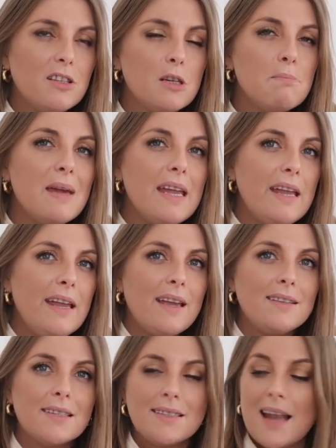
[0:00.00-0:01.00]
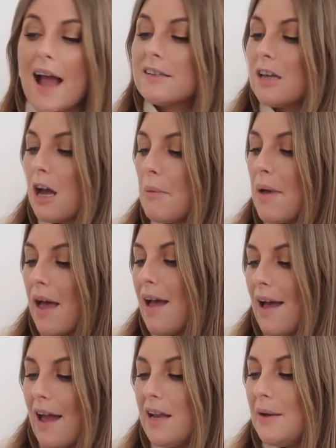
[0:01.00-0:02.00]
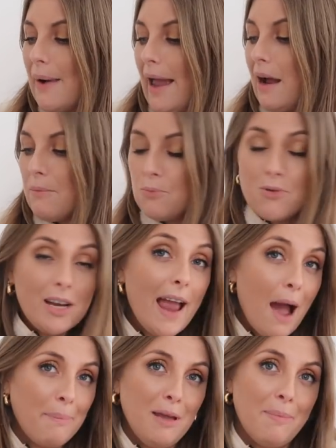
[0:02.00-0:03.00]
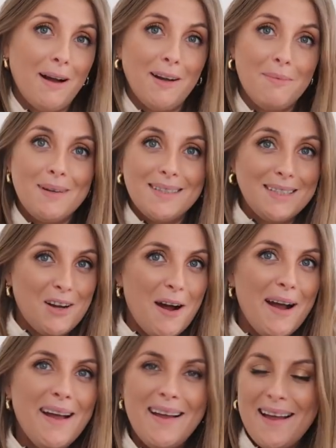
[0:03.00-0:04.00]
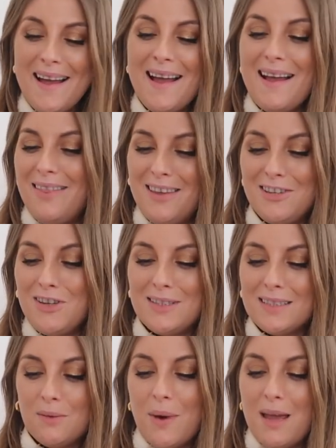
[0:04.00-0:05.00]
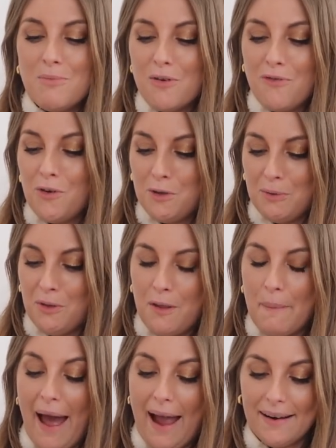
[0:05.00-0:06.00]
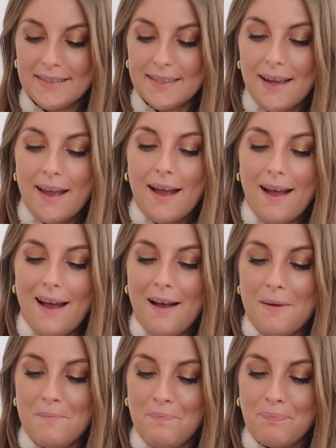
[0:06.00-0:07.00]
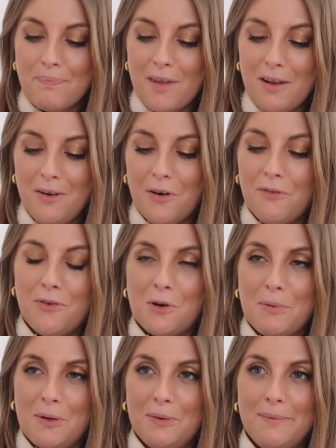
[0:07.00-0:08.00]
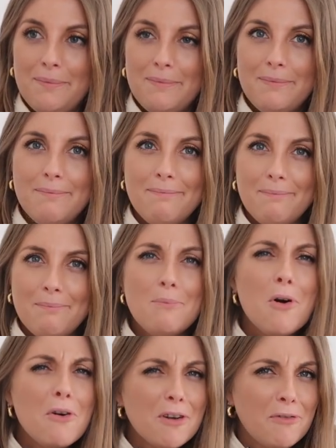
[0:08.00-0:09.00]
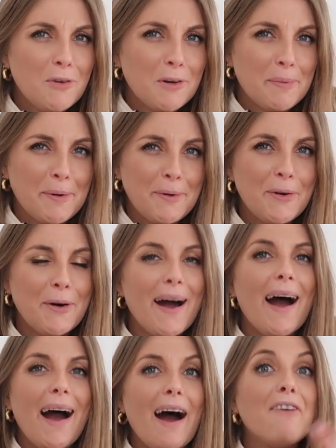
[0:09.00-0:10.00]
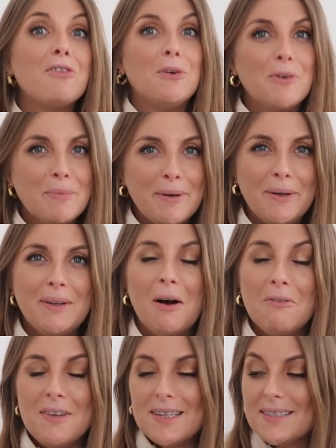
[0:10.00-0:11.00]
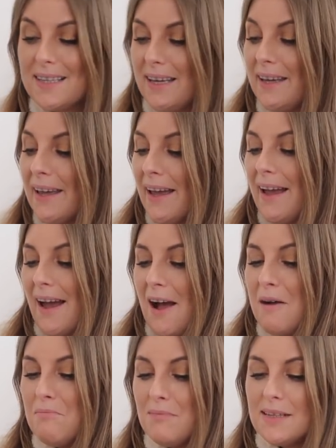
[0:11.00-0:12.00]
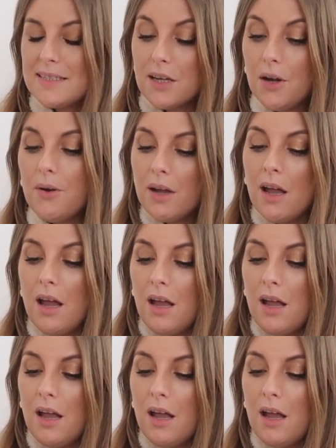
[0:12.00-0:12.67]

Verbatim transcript: to me, it doesn't add up. Anyway, I'm pretty happy about it because I got, the shoes are way more affordable than the bags. Um, not affordable, more affordable, not affordable, obviously. Um, so,